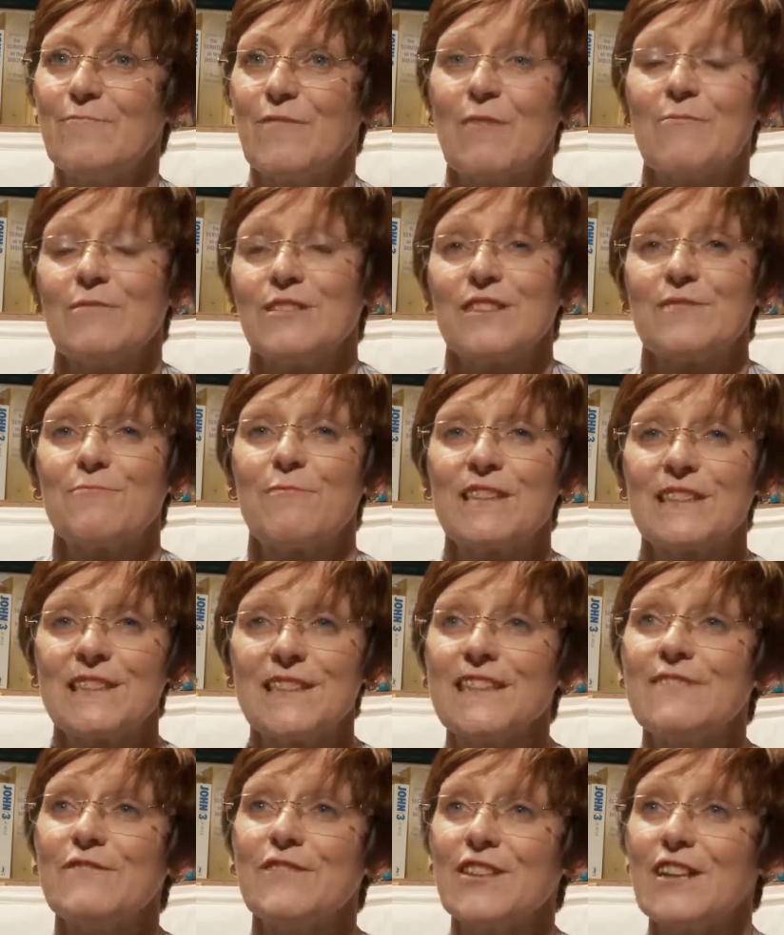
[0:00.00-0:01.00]
I just
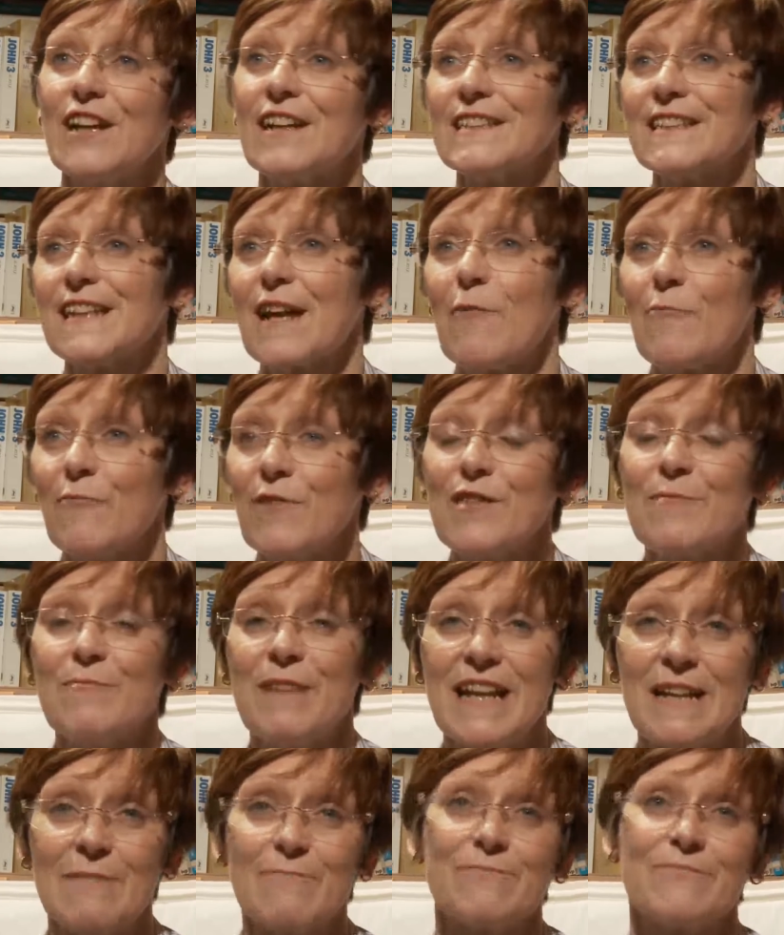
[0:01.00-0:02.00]
wondered if you'd like to come with
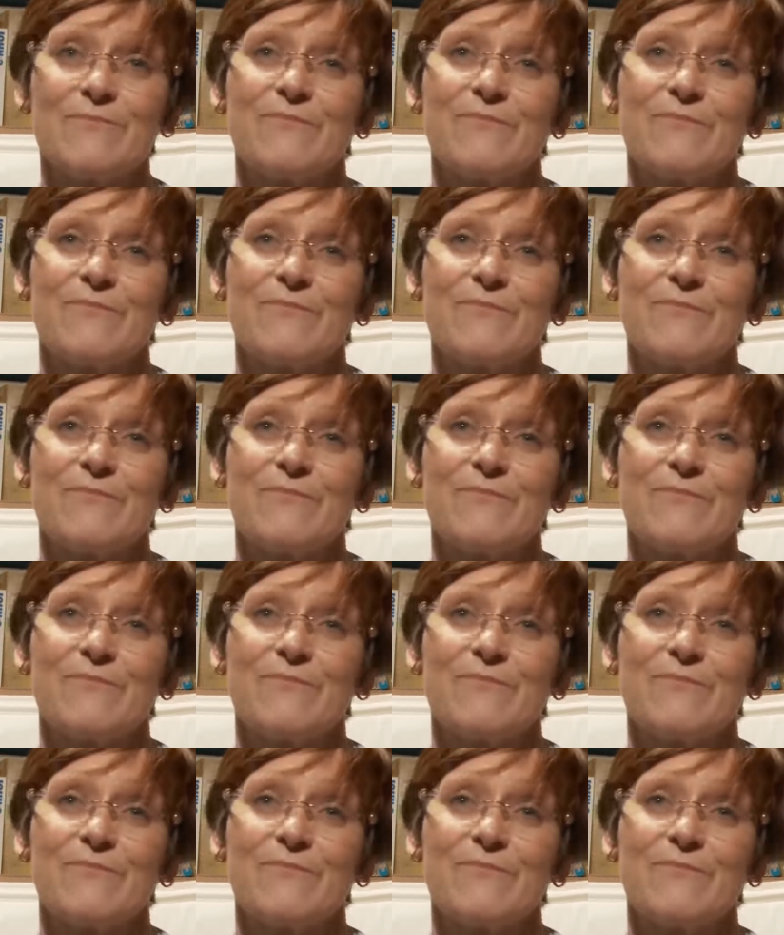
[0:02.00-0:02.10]
me.